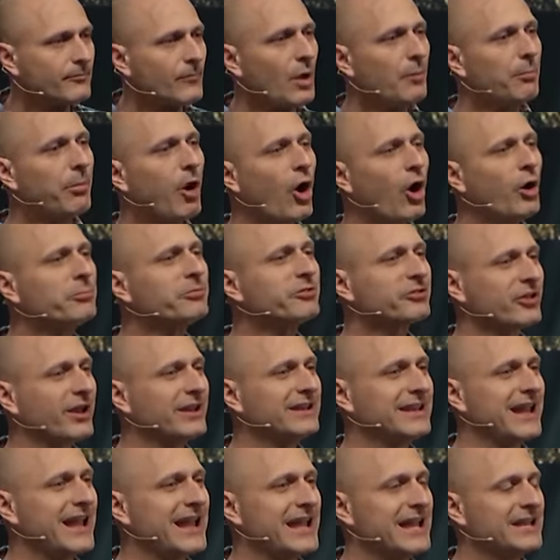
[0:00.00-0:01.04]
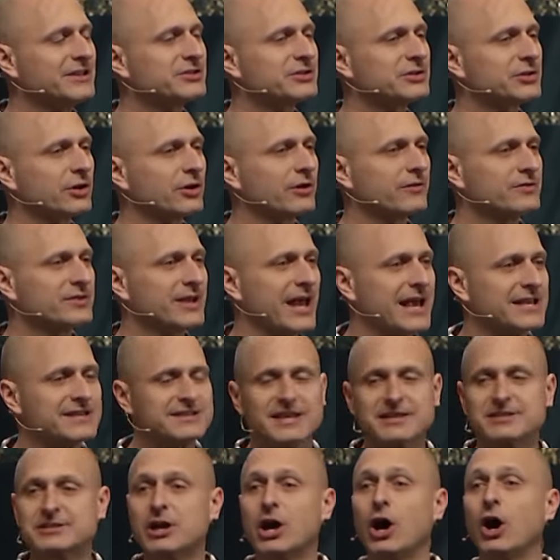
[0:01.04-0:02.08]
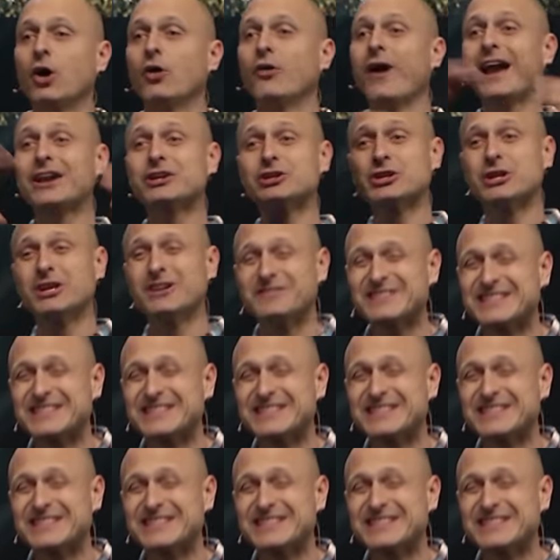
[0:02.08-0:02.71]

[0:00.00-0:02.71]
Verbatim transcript: Palm Sunday, it serves as this collection of